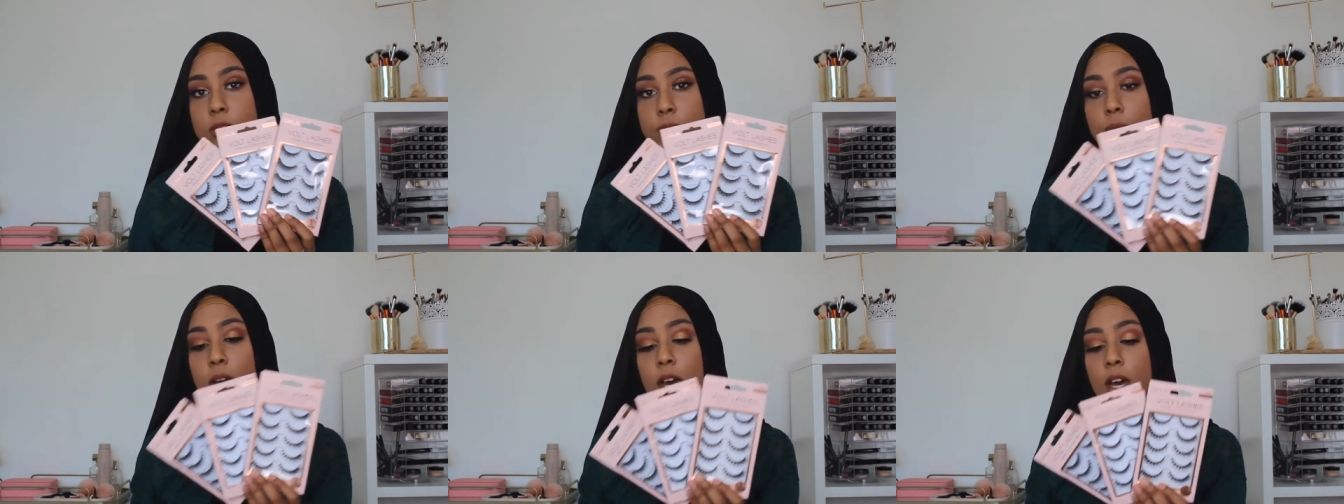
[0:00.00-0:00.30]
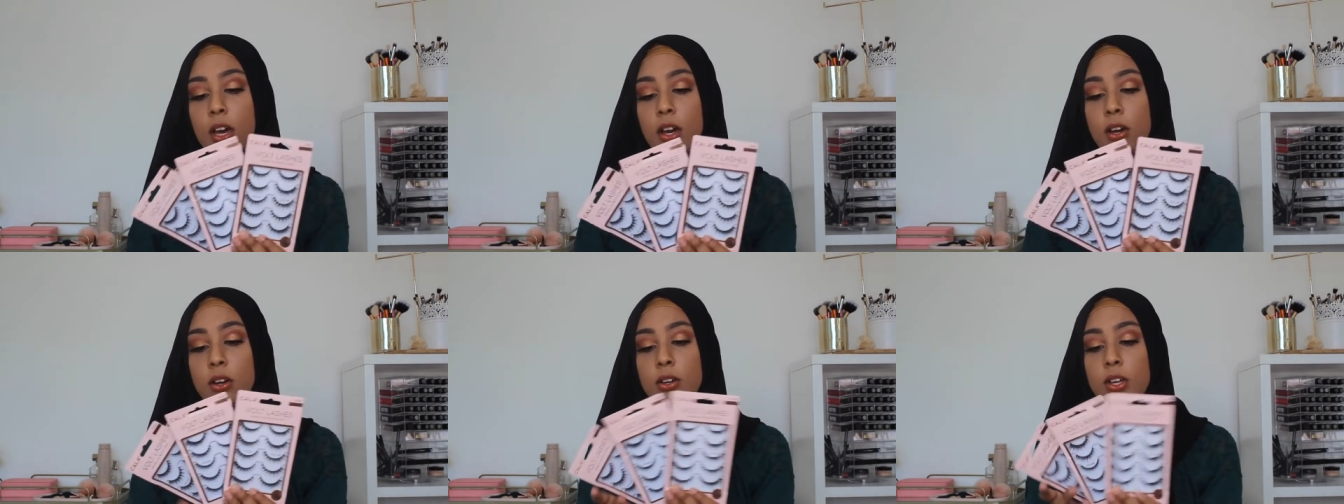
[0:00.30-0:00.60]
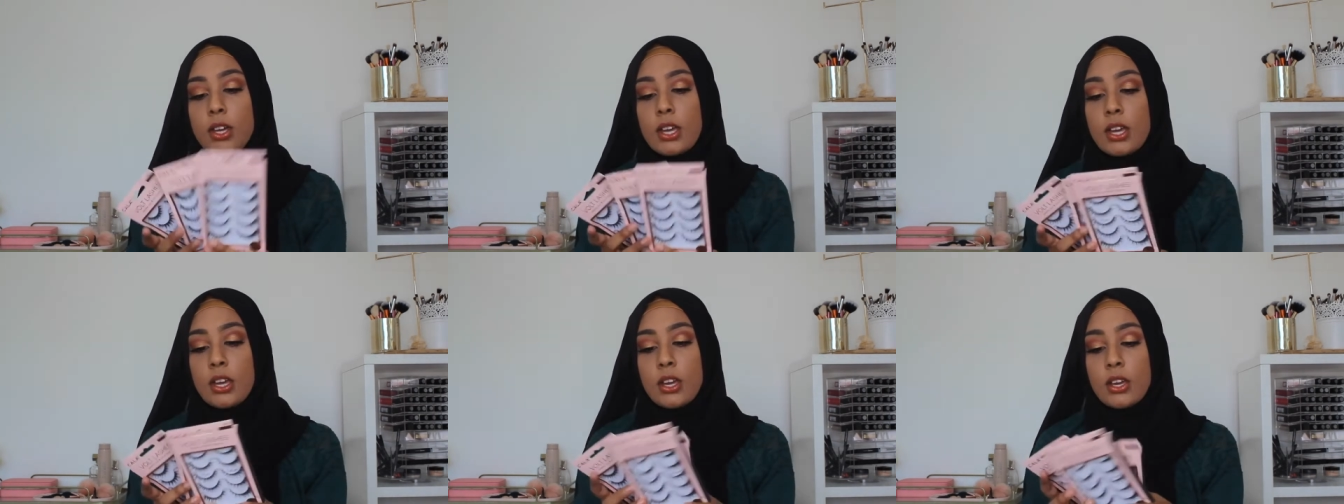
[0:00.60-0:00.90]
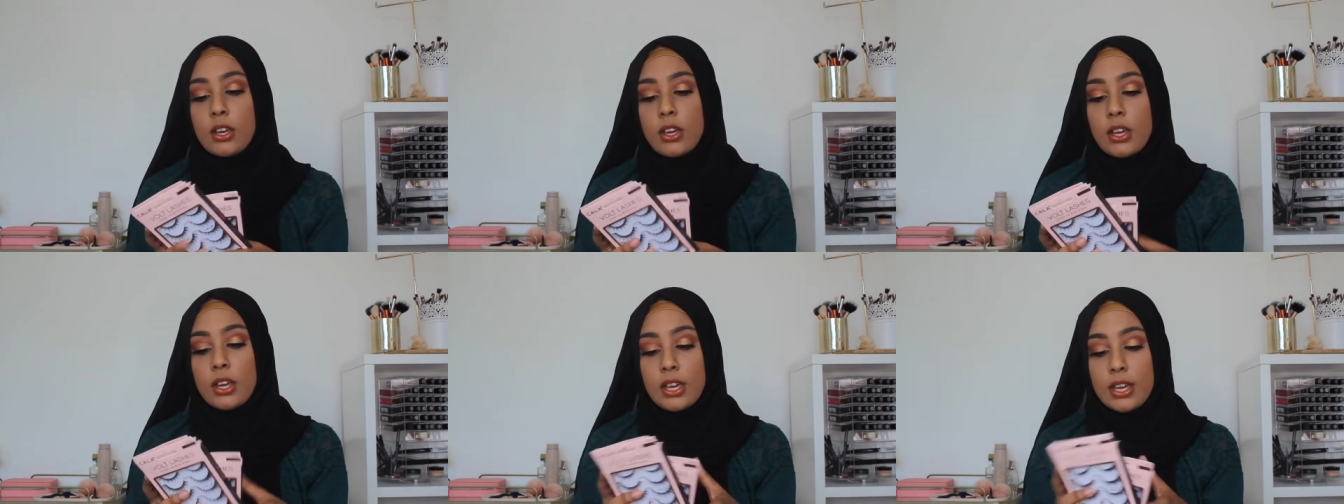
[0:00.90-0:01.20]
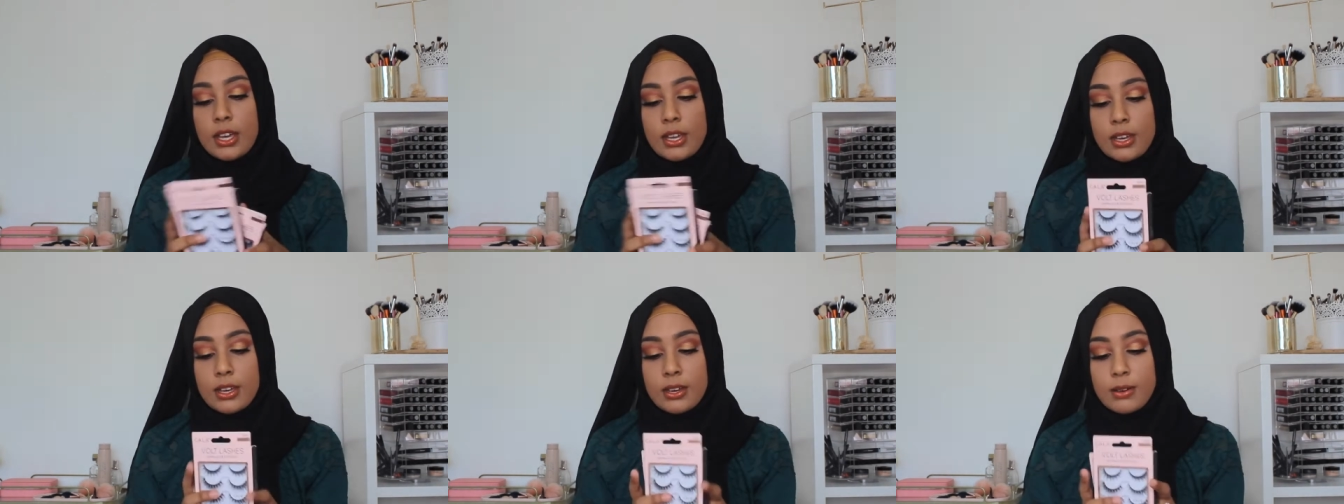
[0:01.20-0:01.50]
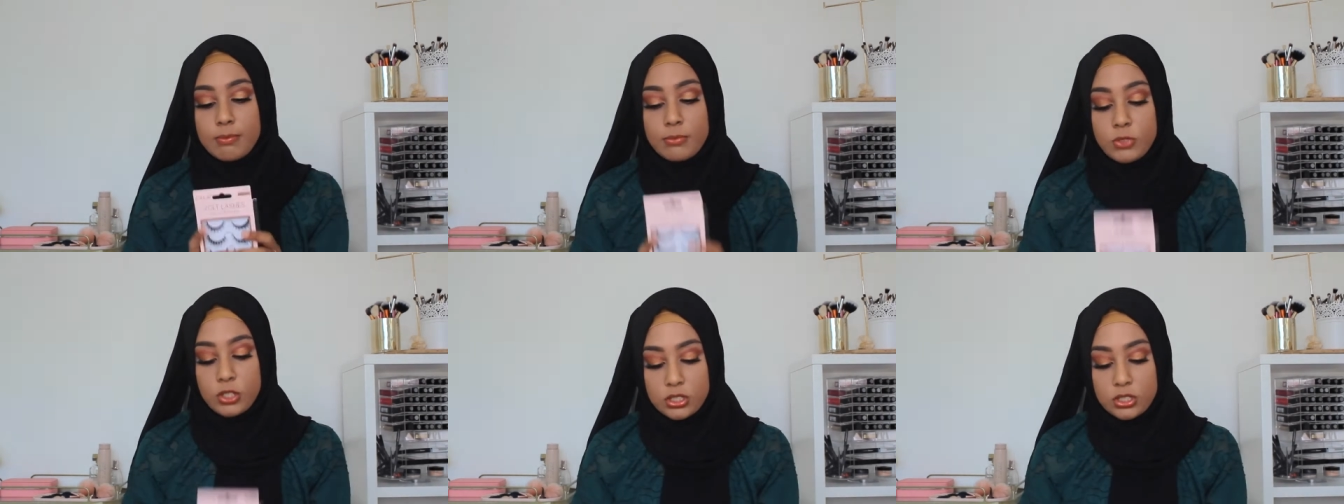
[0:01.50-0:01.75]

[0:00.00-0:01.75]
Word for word: as well um,